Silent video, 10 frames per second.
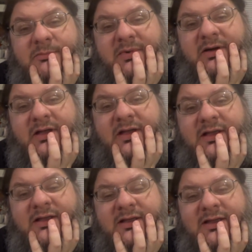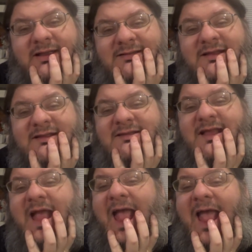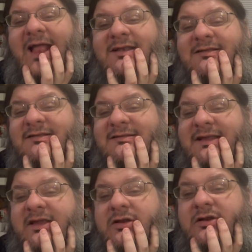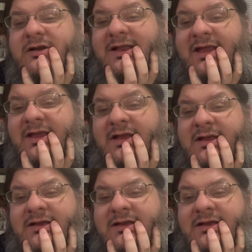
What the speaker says: but it does say hand singularly,